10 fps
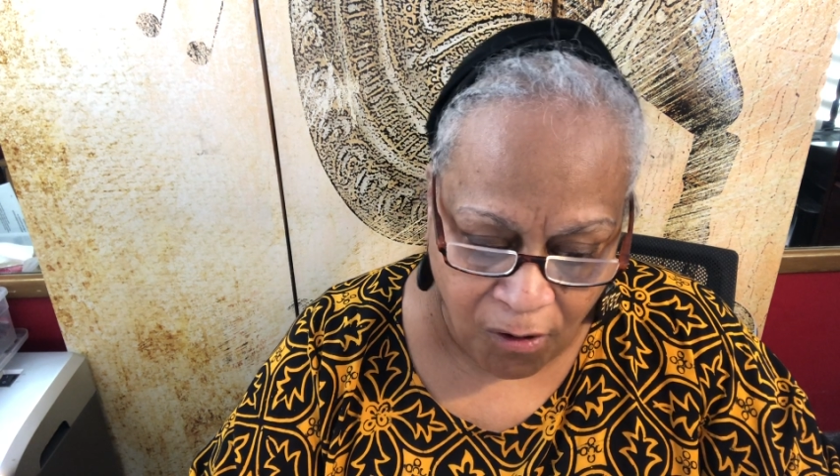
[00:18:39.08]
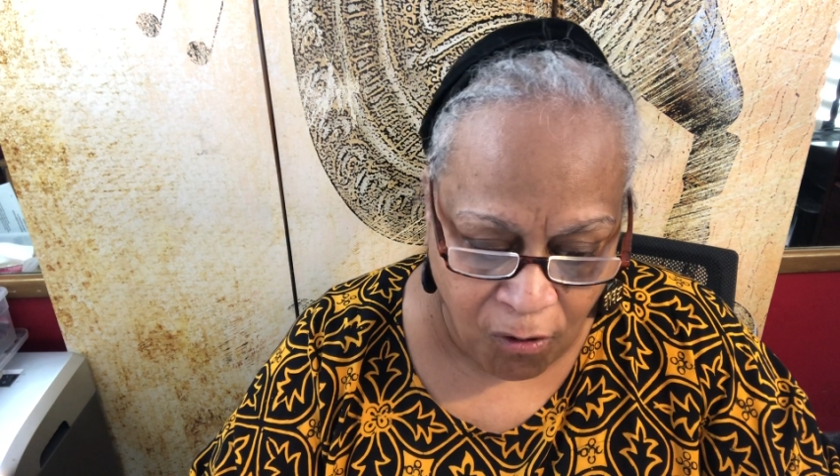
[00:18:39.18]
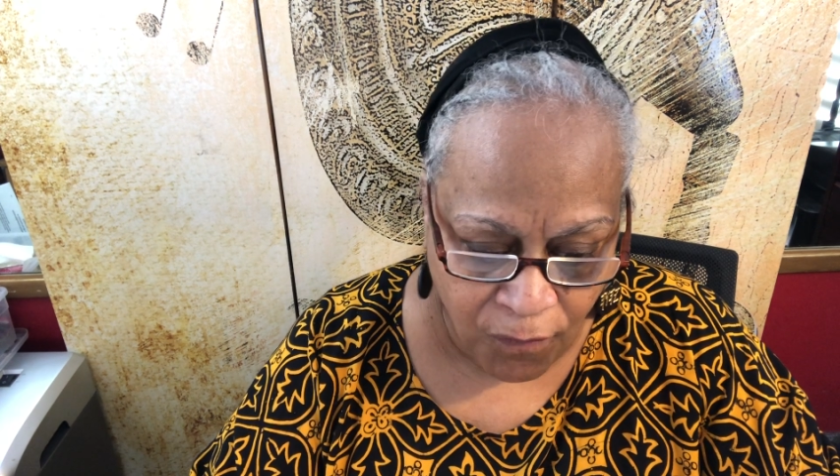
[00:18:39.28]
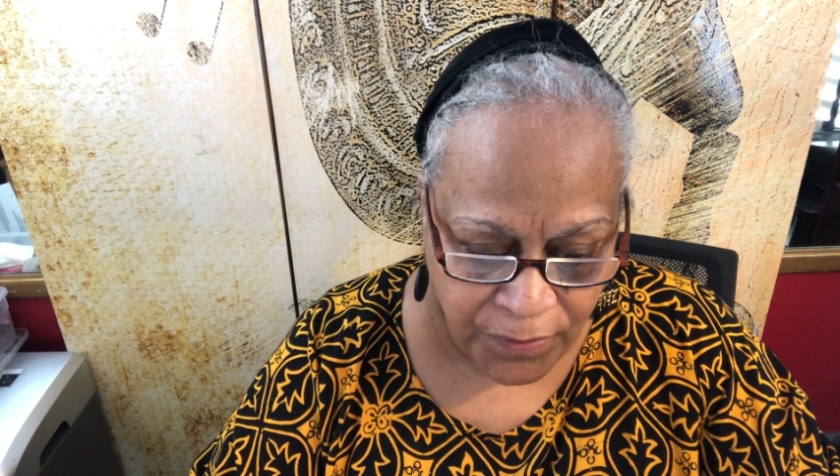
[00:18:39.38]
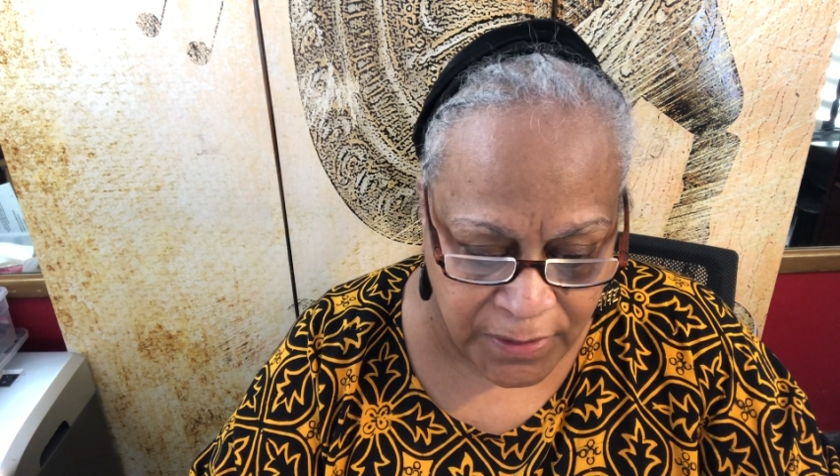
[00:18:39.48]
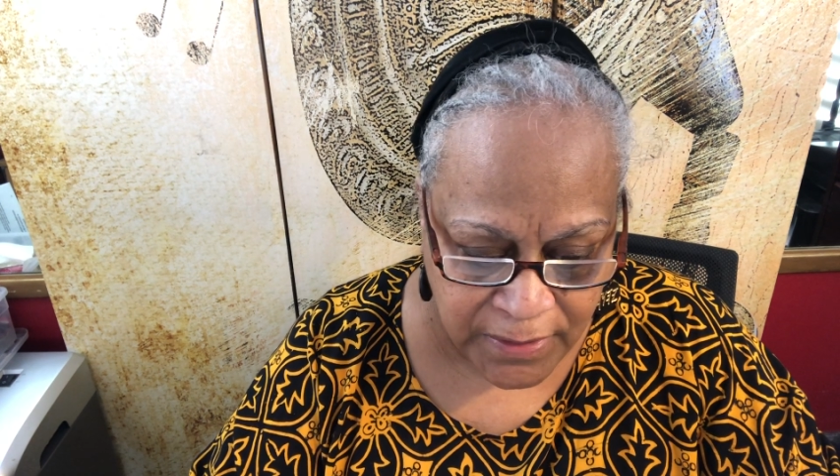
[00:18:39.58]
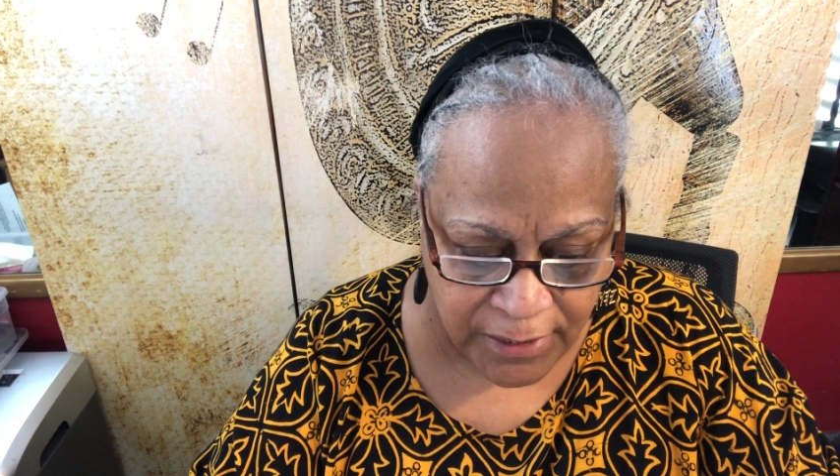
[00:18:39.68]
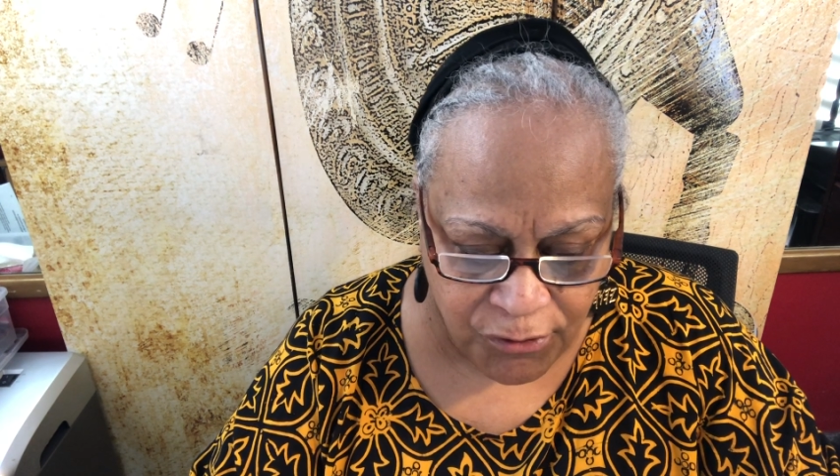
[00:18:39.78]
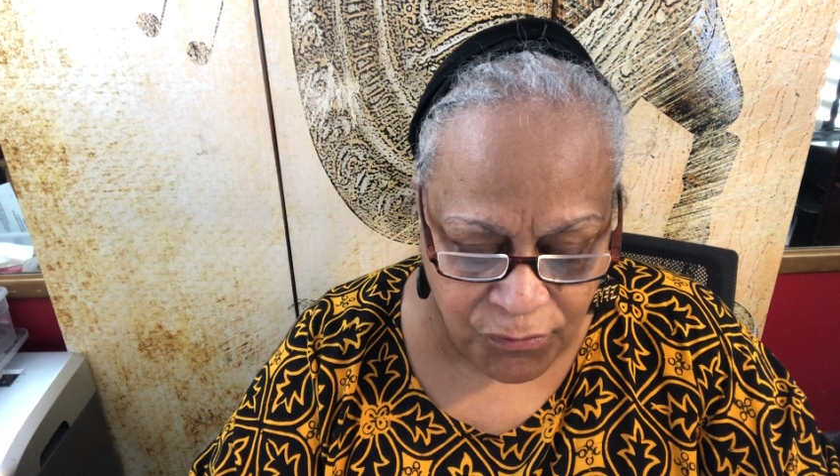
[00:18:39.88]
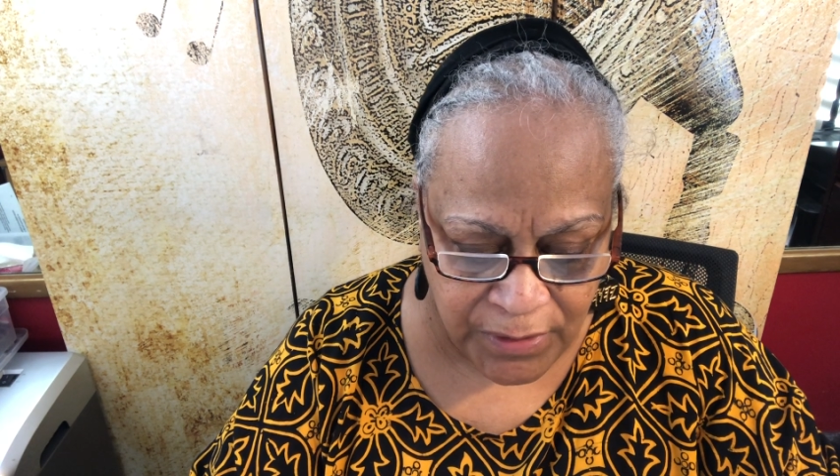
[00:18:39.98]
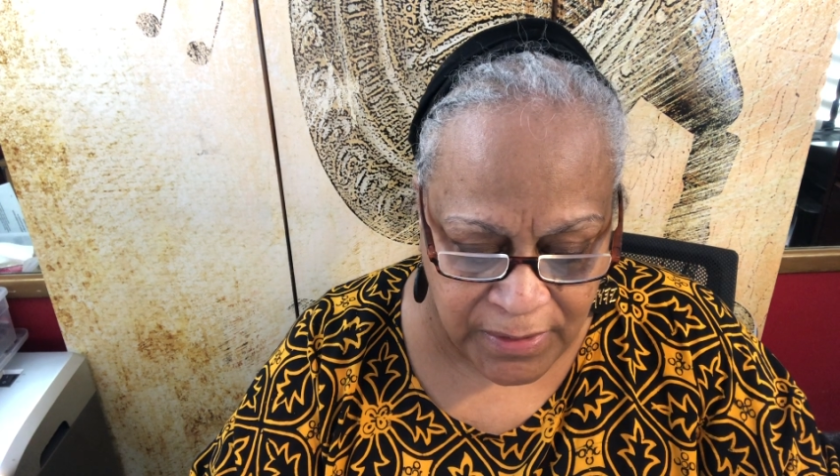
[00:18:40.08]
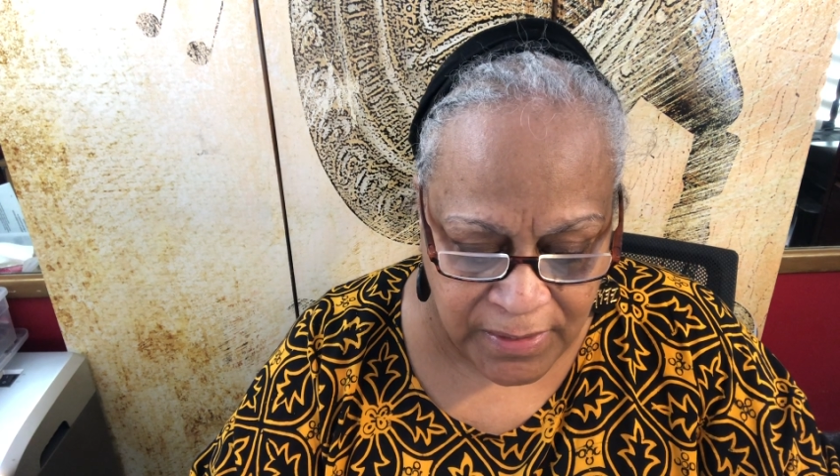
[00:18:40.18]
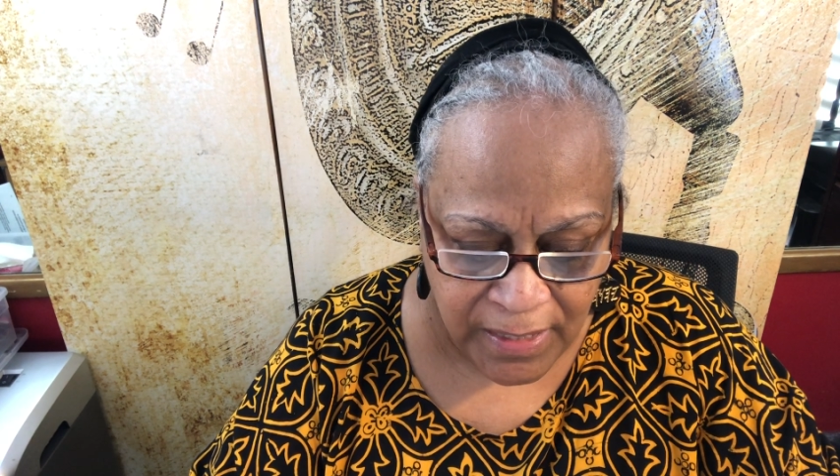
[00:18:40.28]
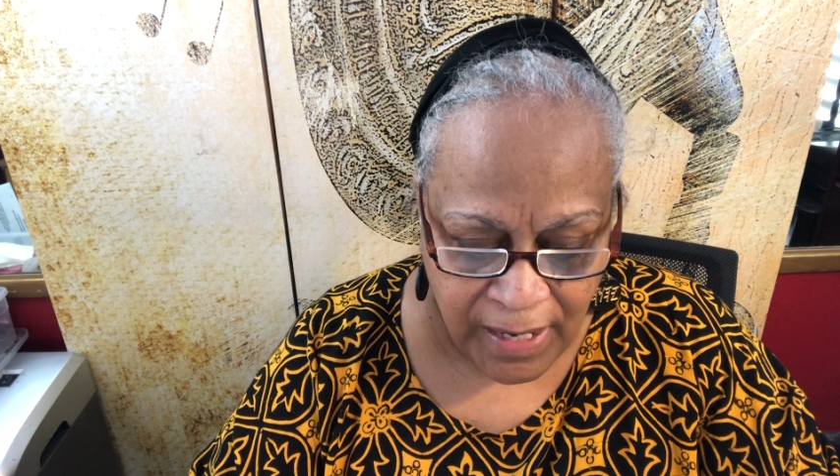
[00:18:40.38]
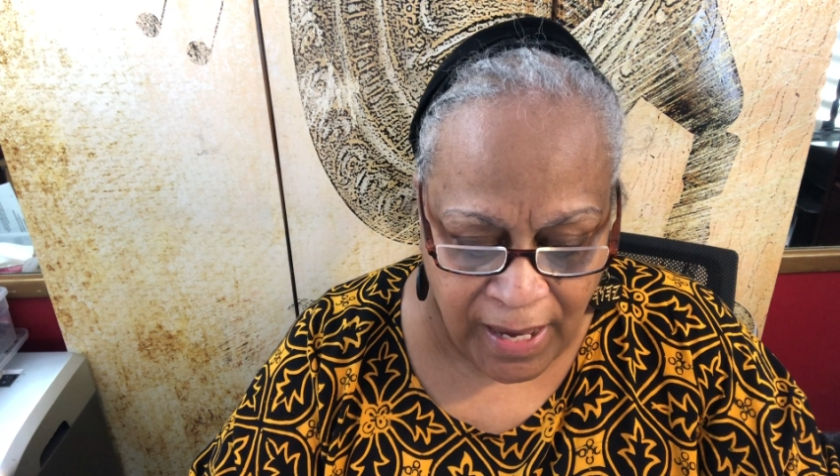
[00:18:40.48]
over the centuries
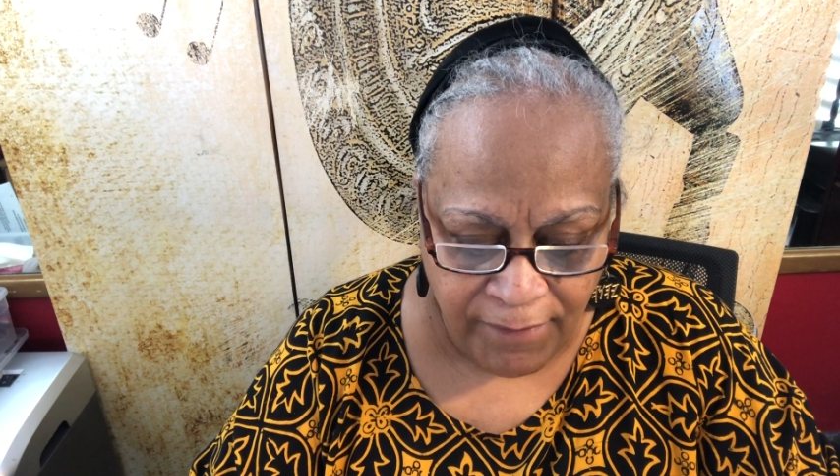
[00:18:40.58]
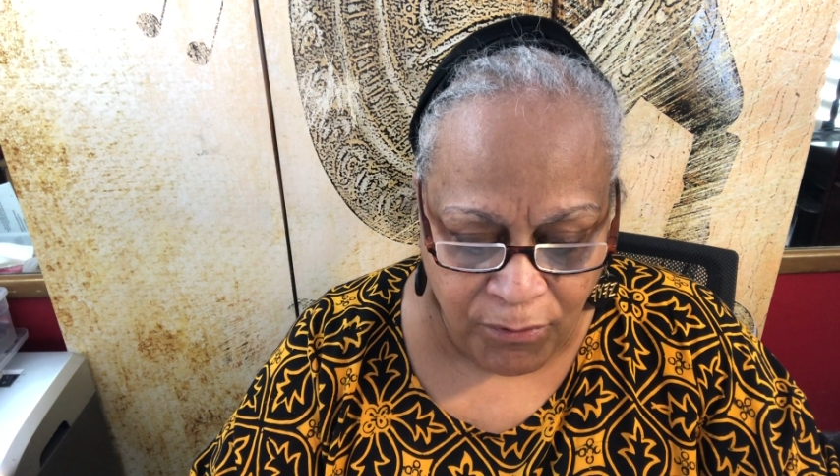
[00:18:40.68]
have